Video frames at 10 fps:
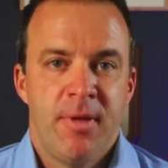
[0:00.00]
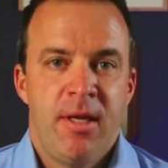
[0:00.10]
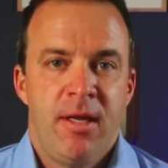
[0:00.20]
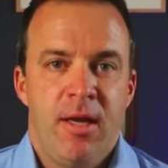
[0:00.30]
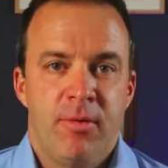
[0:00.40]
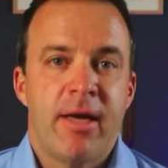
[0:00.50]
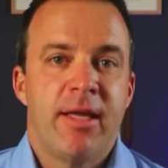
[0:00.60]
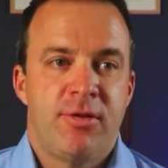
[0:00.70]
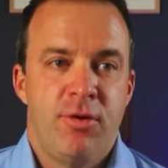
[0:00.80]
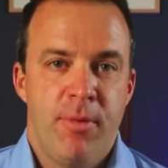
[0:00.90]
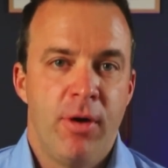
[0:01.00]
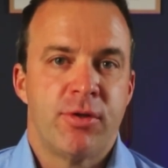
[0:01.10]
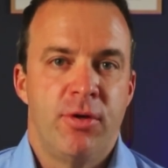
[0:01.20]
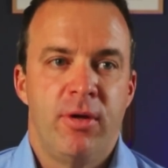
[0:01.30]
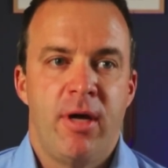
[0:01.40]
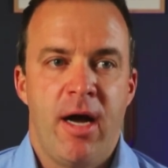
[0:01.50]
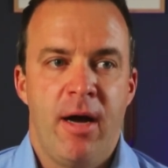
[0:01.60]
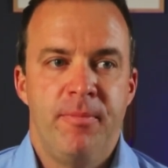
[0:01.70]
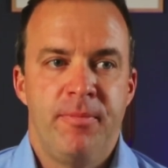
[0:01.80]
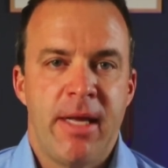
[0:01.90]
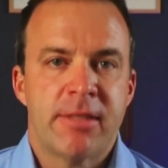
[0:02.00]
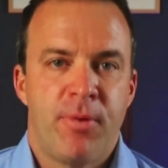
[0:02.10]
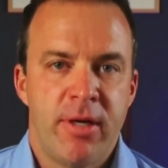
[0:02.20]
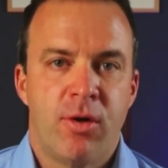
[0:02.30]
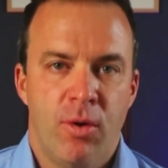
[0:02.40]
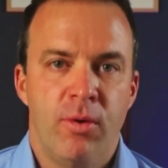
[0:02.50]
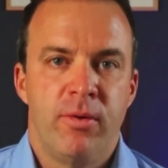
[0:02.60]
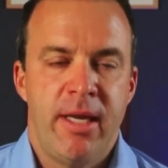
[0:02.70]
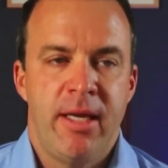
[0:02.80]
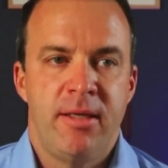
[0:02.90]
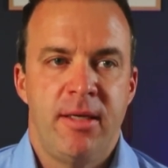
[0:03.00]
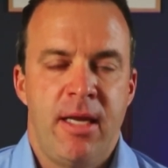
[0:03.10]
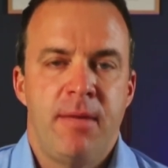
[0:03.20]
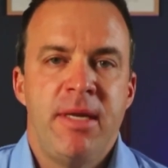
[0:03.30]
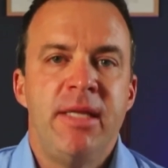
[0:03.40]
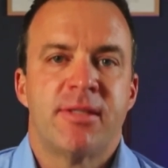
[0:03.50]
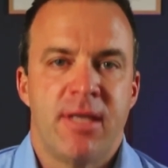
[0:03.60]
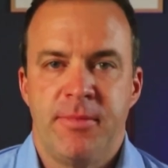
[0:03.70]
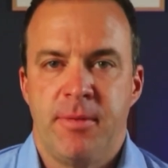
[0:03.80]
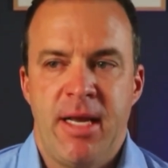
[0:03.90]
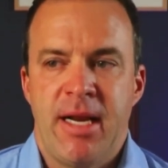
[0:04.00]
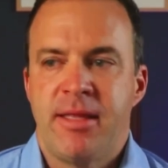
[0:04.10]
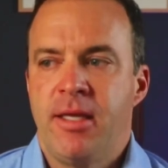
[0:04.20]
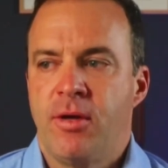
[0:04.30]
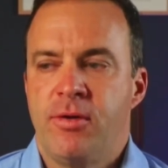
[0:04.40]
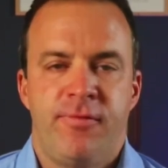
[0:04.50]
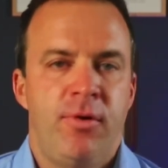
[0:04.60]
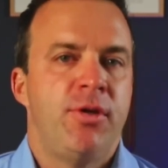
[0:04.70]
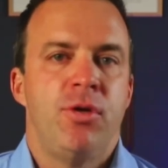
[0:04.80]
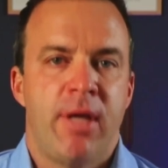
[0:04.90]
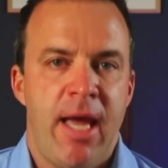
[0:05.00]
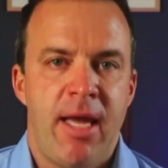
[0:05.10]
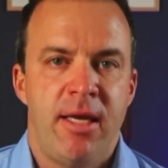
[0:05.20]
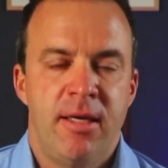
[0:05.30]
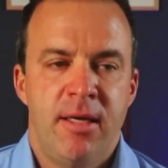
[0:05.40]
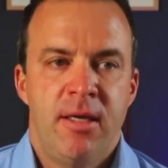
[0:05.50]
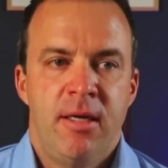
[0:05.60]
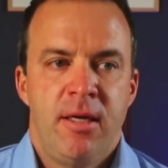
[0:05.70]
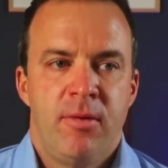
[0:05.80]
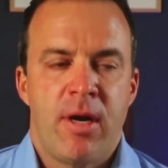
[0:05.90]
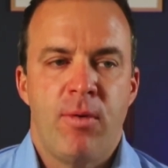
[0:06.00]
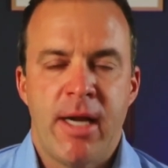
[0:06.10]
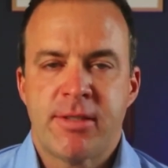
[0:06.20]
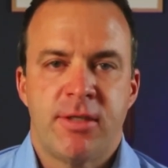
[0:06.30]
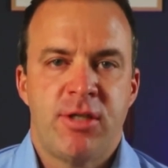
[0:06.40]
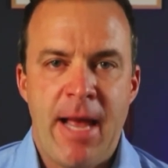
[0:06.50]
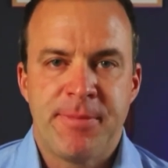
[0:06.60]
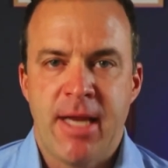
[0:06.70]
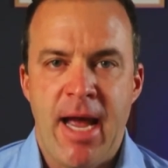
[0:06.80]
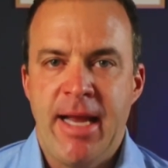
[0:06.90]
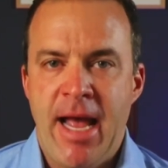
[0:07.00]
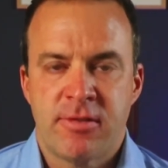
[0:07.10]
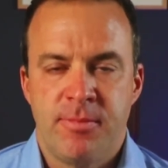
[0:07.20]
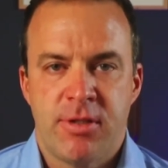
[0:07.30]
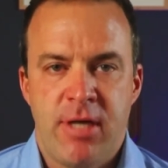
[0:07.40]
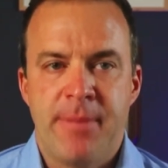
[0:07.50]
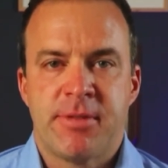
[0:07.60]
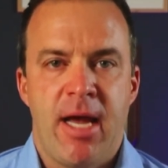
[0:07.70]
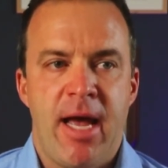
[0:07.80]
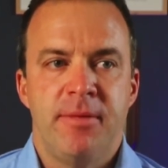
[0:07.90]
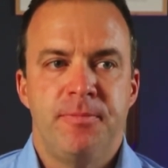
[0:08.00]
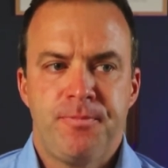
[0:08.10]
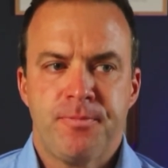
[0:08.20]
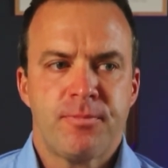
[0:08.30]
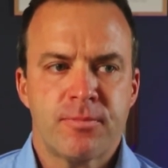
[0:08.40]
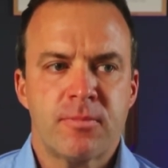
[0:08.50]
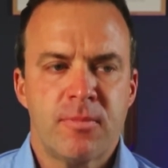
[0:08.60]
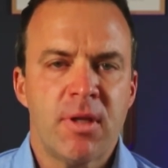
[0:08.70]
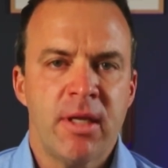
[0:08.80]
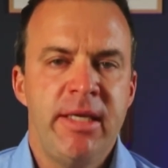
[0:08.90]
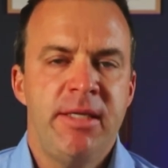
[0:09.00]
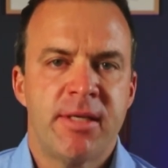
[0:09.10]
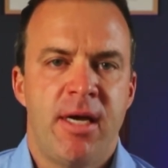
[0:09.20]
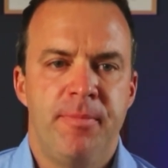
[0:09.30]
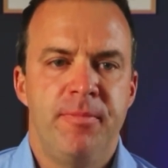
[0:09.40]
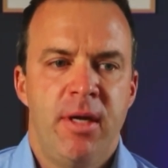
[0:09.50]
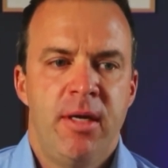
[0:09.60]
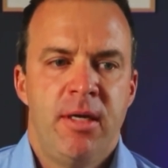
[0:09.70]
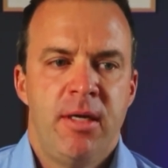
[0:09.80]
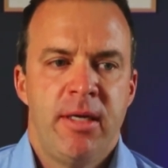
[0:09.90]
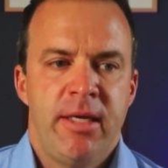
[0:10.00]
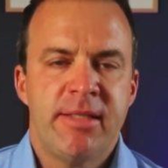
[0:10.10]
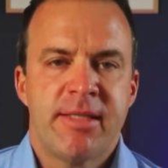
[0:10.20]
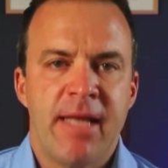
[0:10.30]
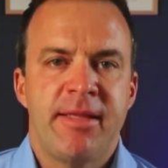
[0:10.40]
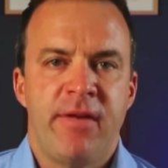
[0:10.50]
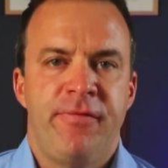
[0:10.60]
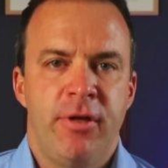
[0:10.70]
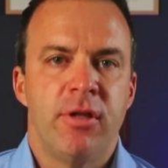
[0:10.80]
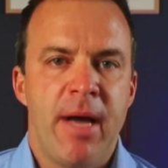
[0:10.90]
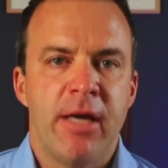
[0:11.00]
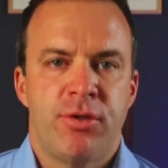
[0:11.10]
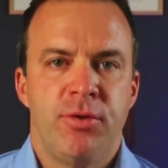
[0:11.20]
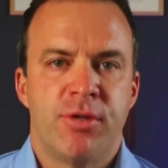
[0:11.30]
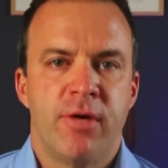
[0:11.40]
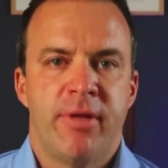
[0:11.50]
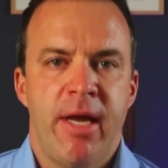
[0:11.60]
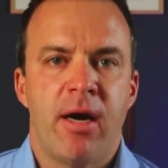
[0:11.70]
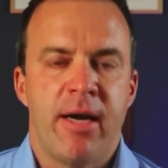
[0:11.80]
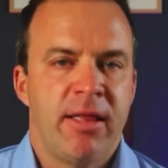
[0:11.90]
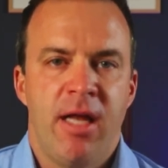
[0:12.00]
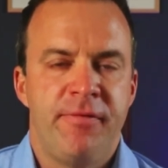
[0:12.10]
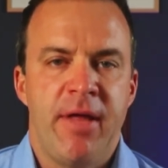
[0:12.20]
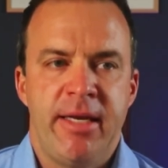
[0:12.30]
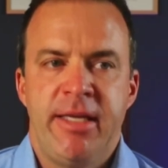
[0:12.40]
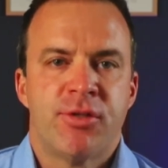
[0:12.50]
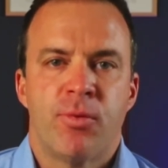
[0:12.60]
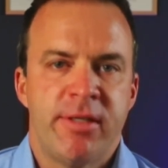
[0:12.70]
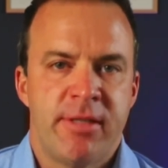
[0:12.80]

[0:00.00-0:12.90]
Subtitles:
Without getting too emotional, that's pretty cool. And it means something to me. And I think those of you in the UK, when I watch the Chaps Guide, Ash from the Chaps Guide, he's got that feel about shoes over there, and I love that. He's the reason I